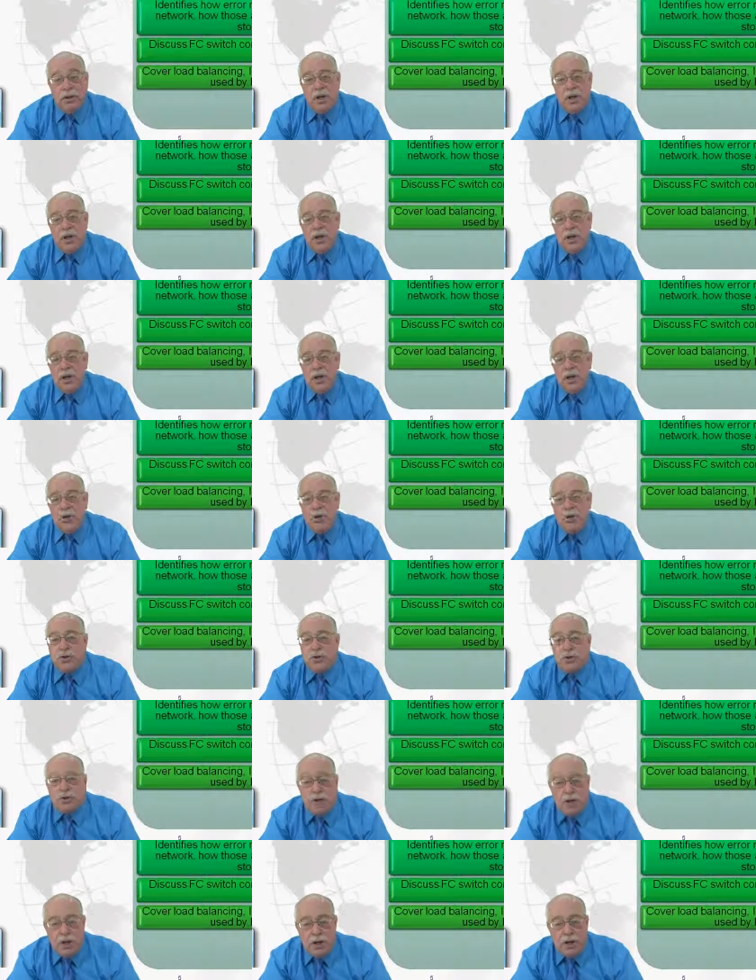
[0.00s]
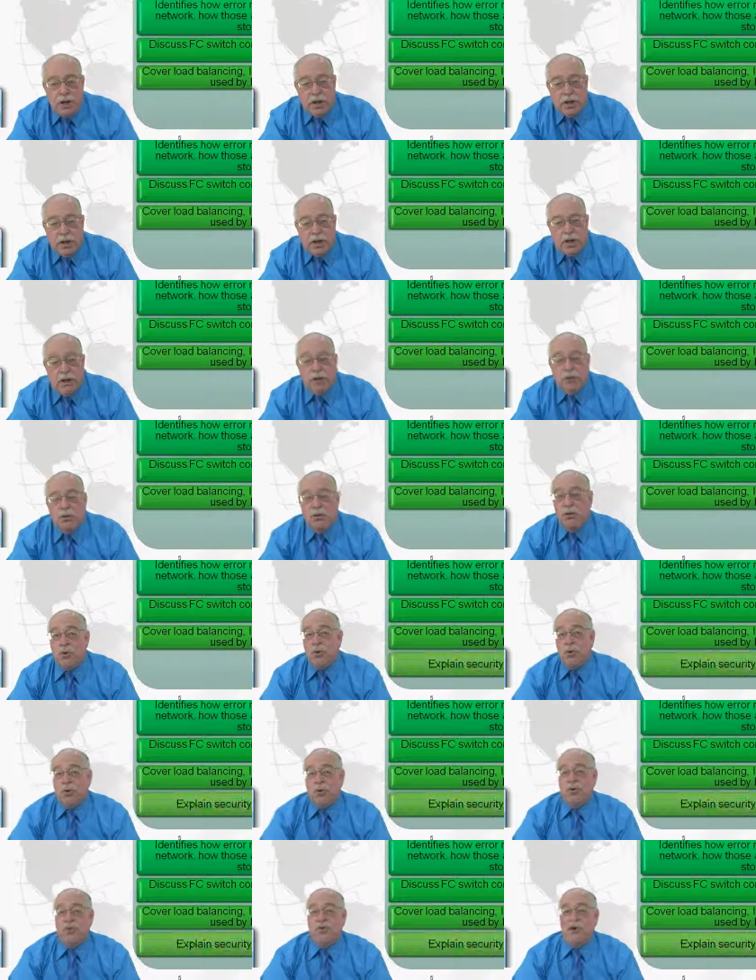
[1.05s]
and load trunking
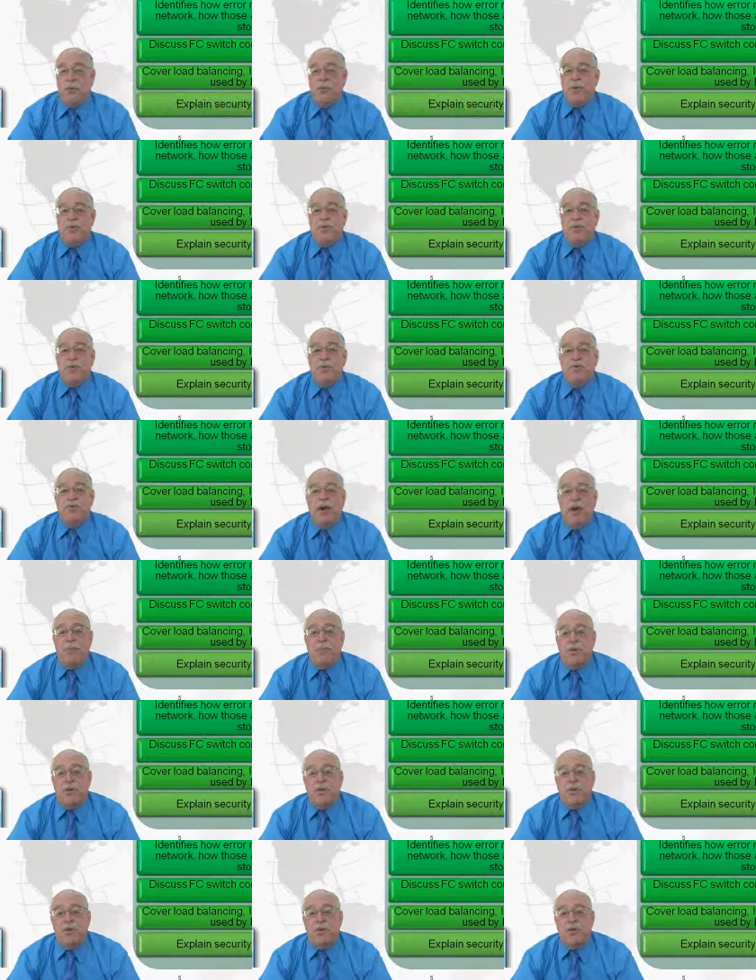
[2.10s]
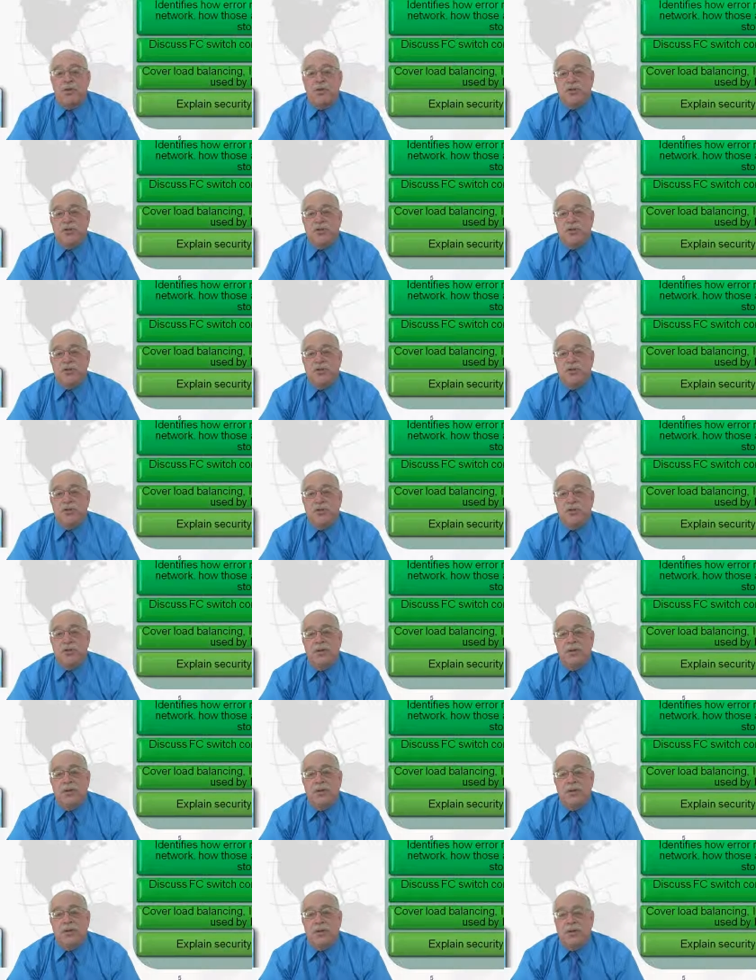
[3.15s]
work in fiber channel fabric switches
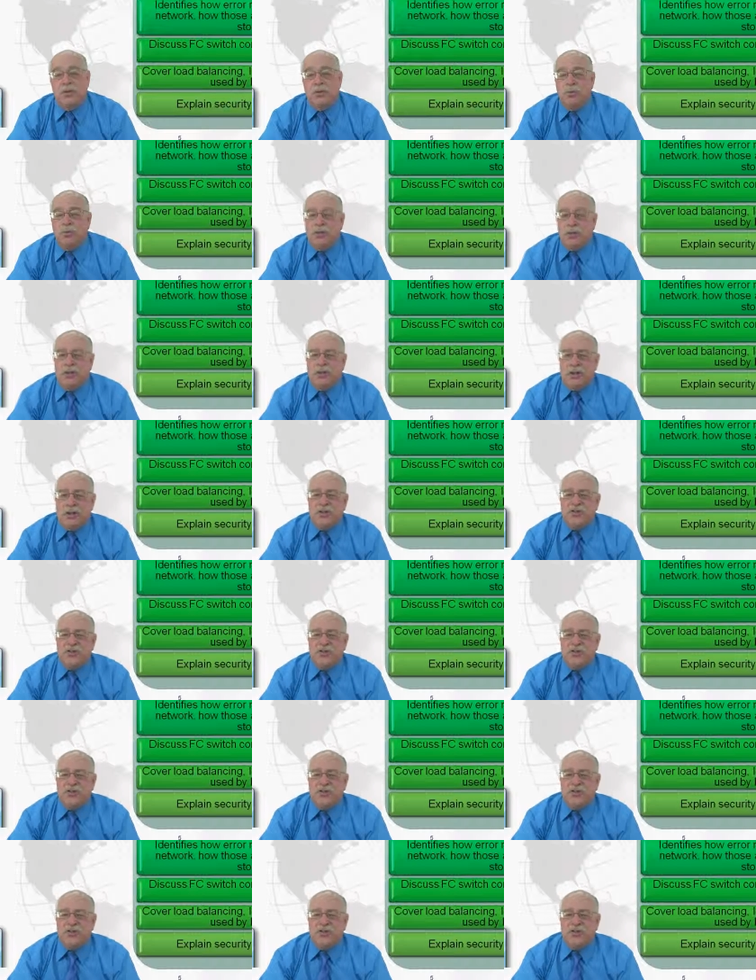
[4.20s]
we'll look